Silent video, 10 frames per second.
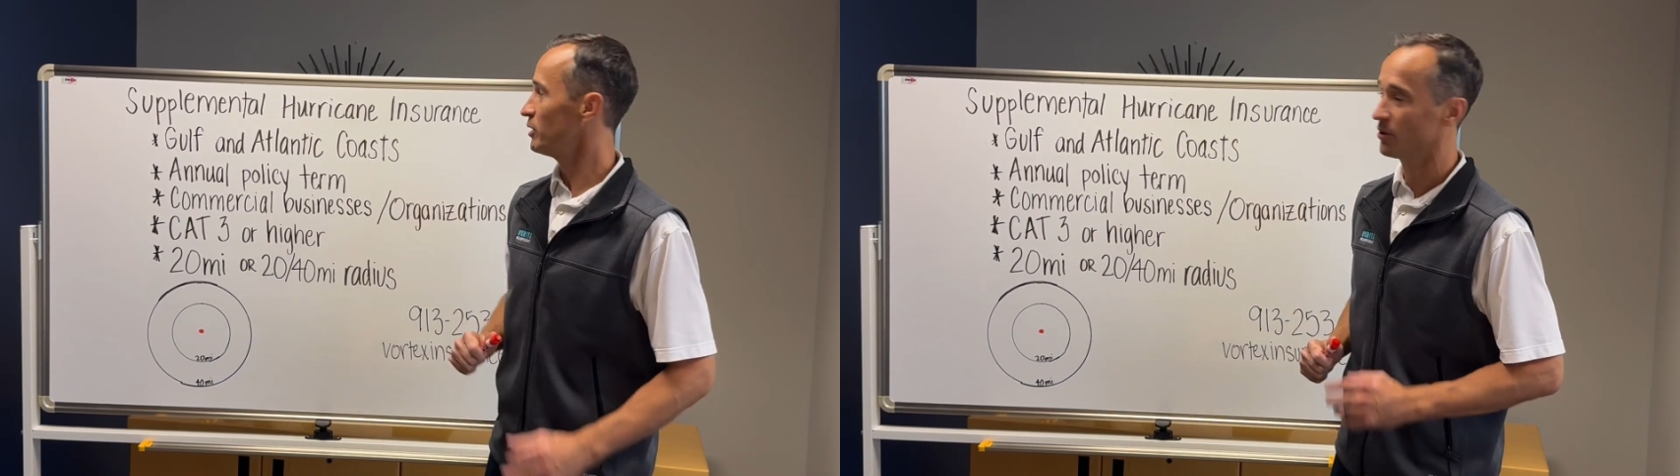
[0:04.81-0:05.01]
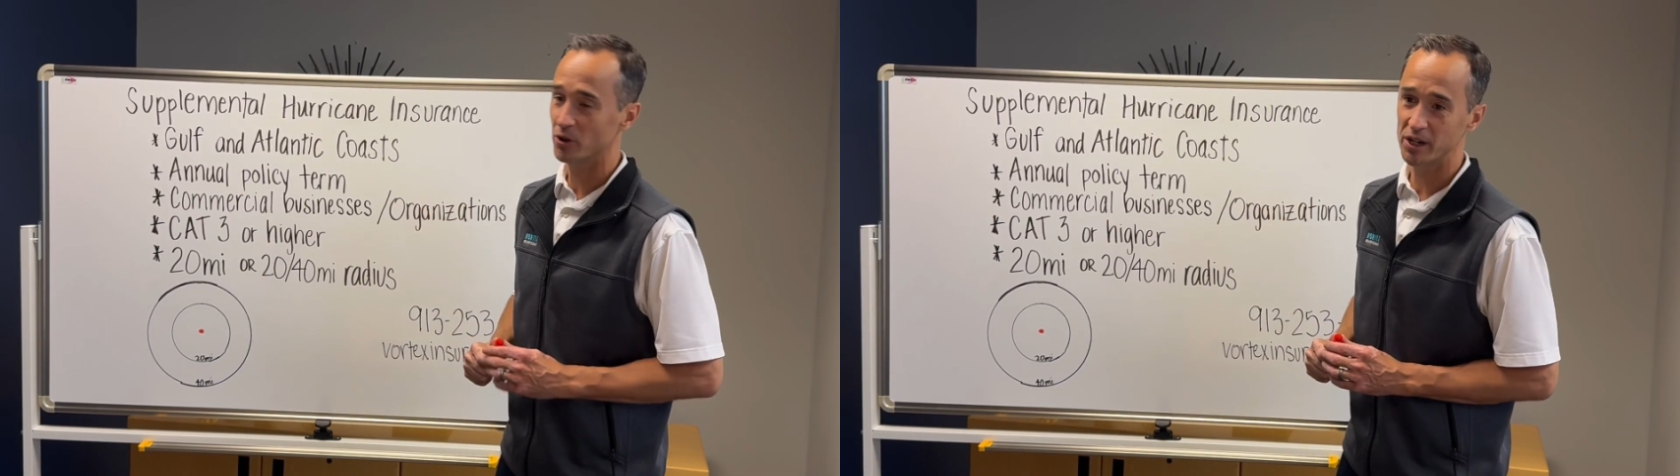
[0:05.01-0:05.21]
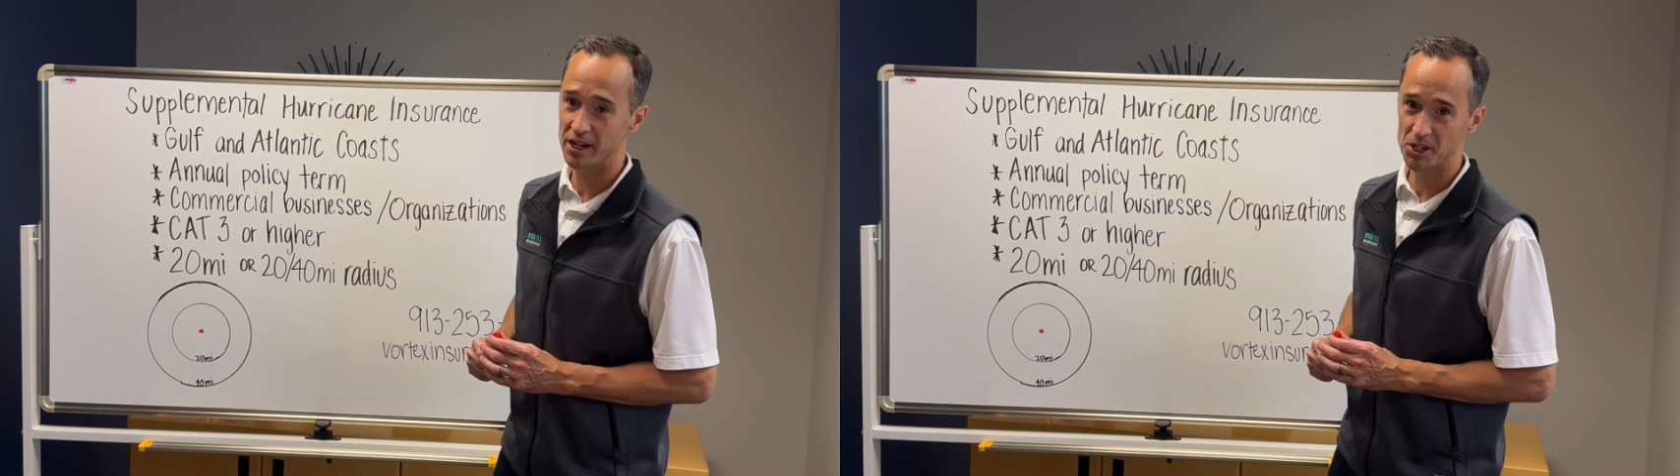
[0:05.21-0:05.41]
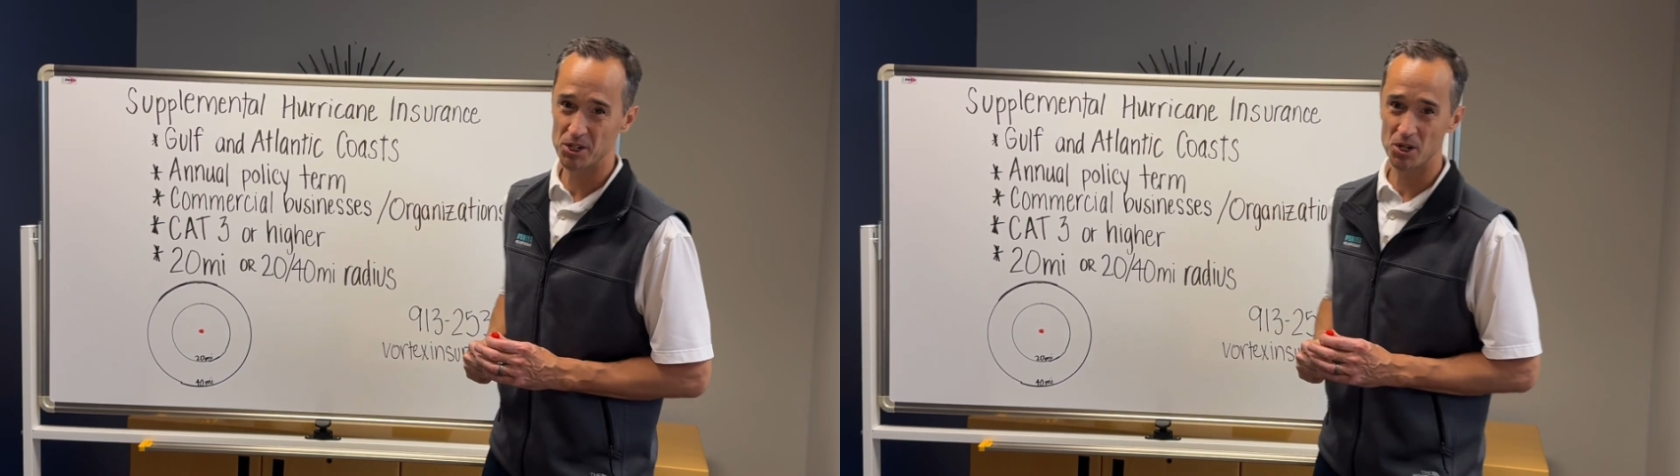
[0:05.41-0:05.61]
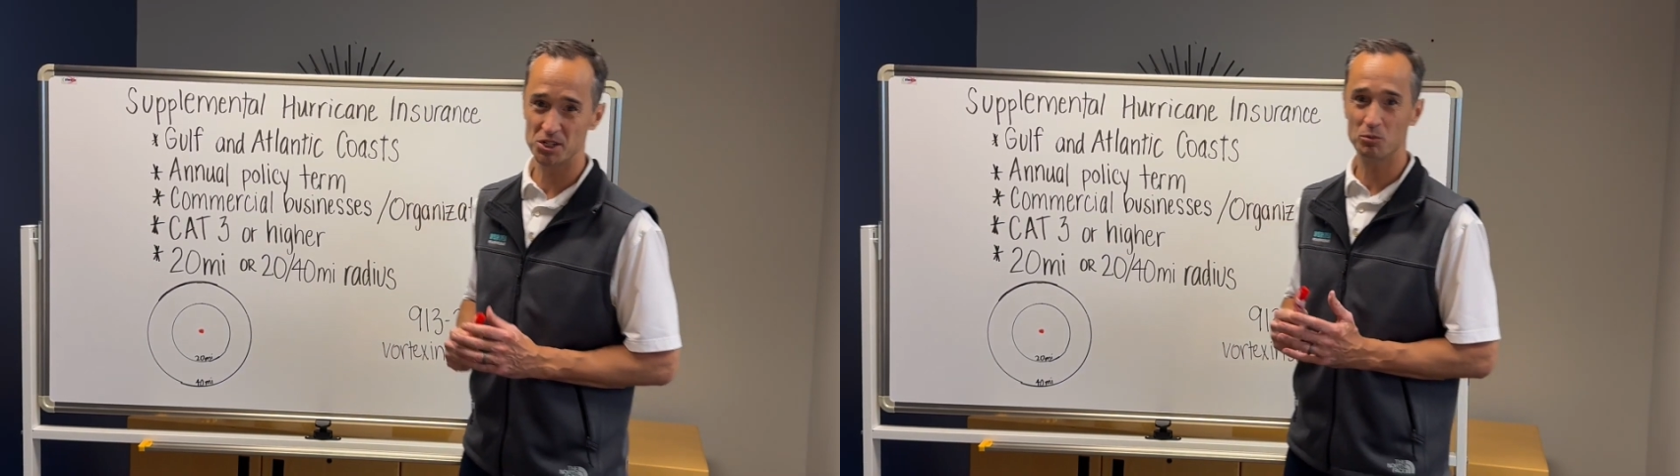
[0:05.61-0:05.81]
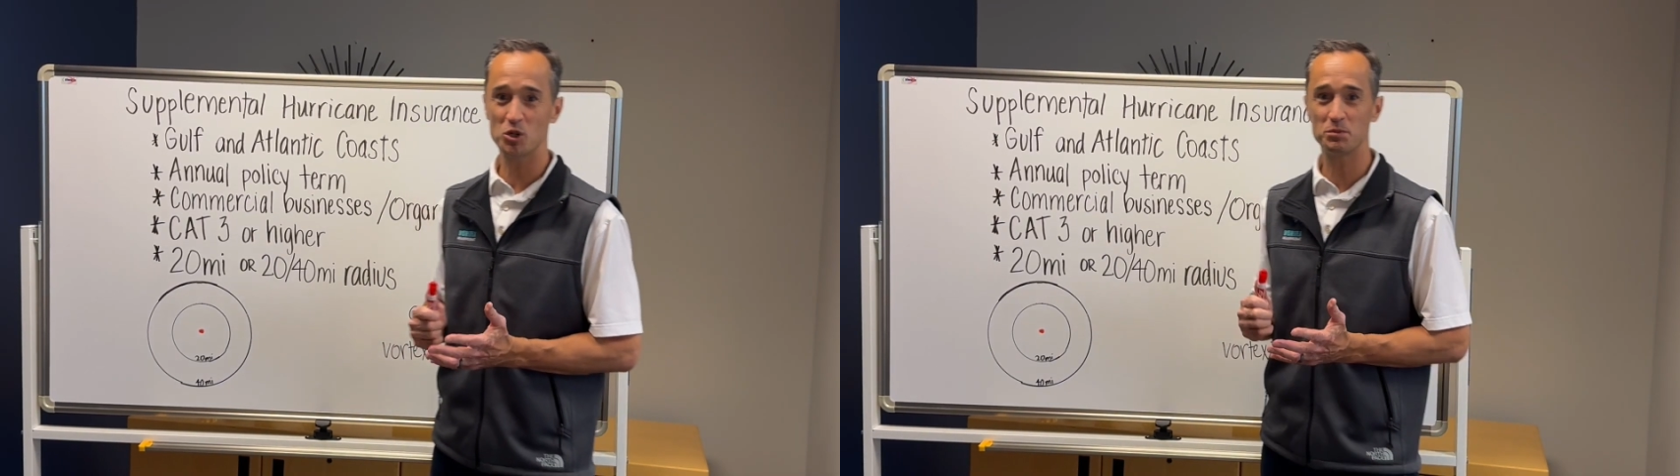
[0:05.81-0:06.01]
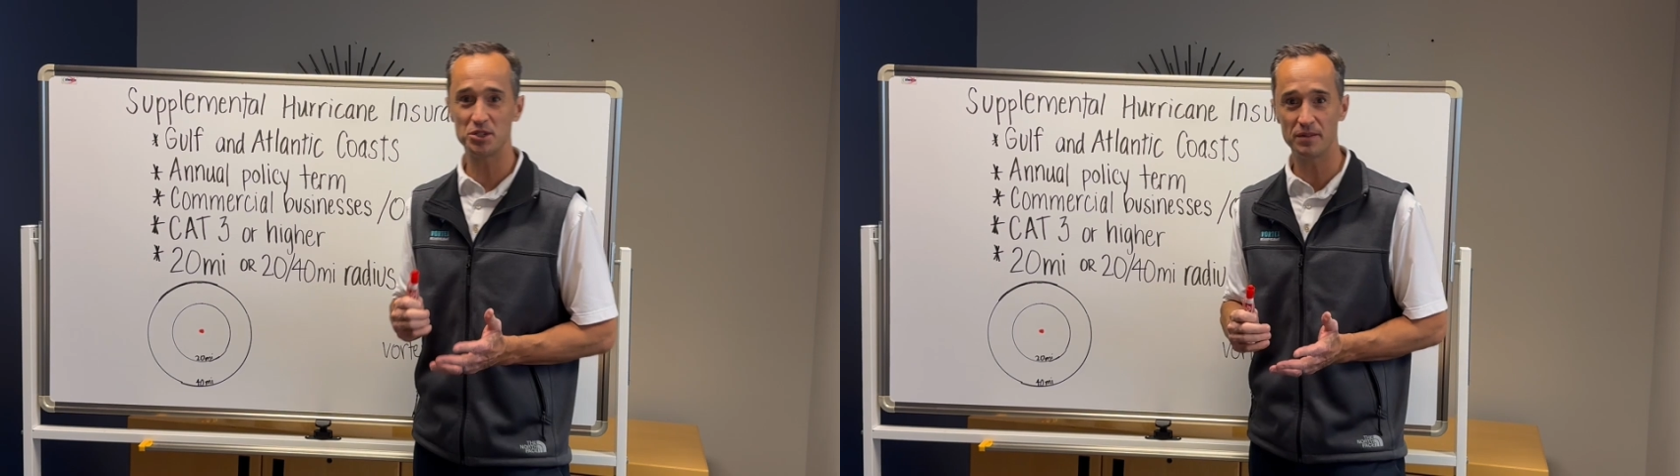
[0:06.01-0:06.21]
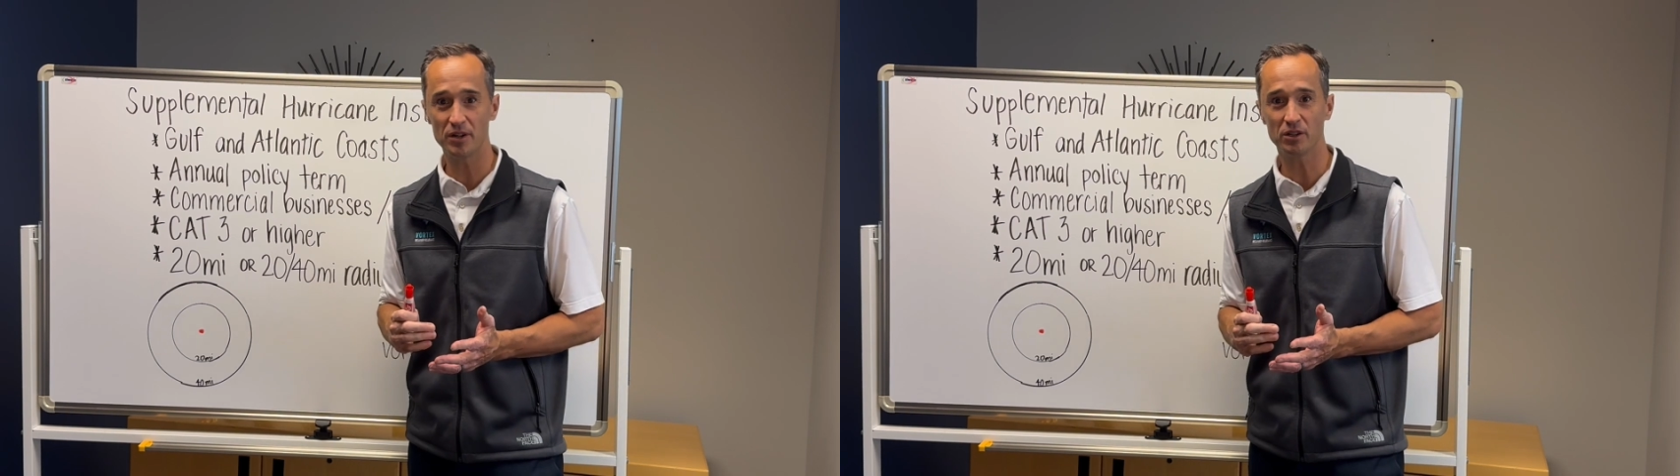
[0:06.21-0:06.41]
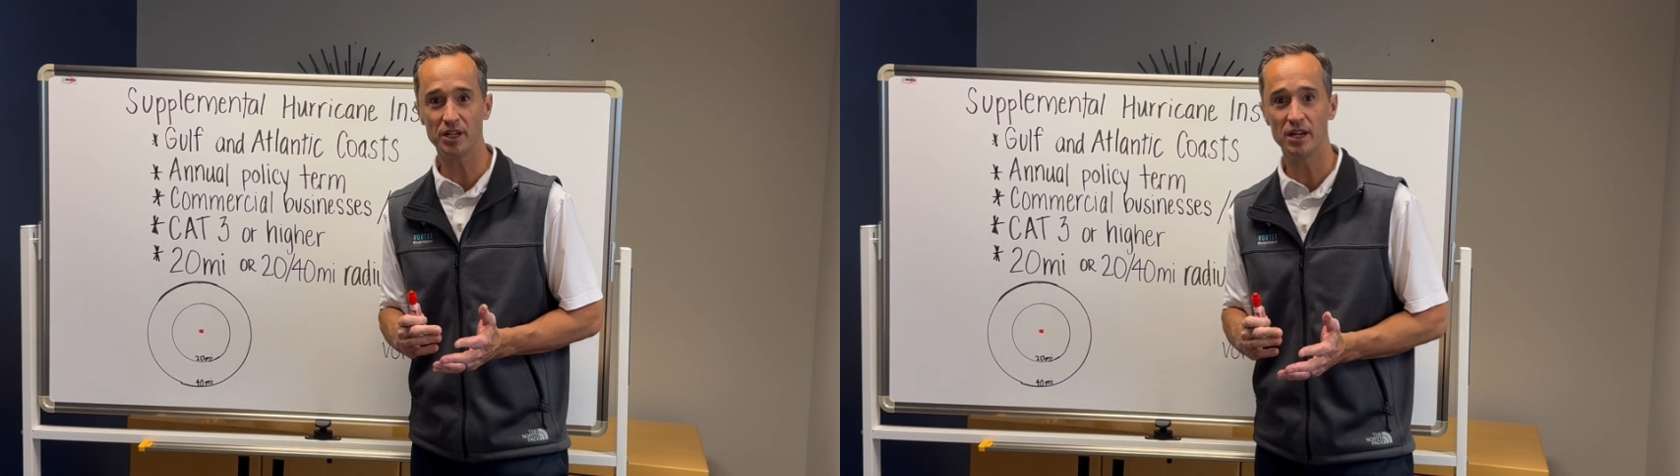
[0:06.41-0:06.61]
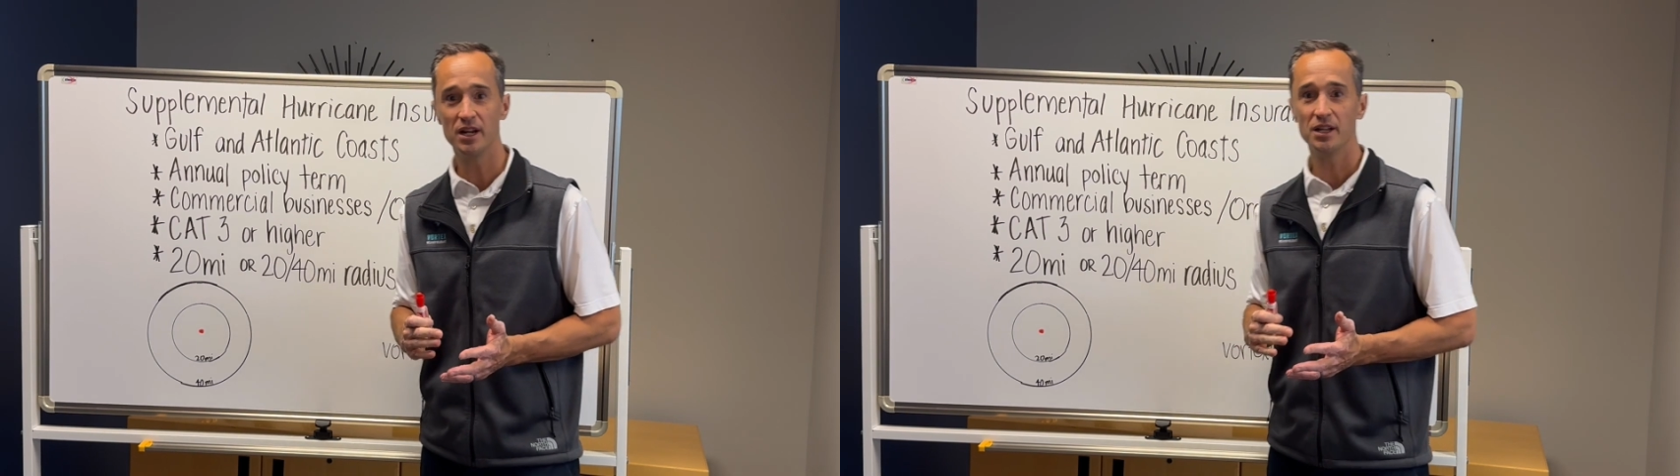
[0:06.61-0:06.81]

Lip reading: hurricane insurance and more specifically,